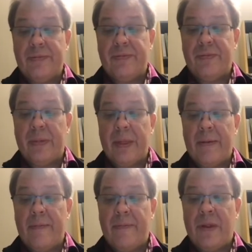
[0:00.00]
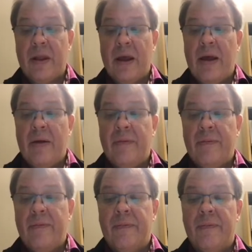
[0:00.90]

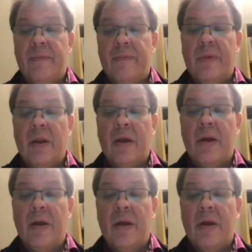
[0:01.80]
Nothing is said.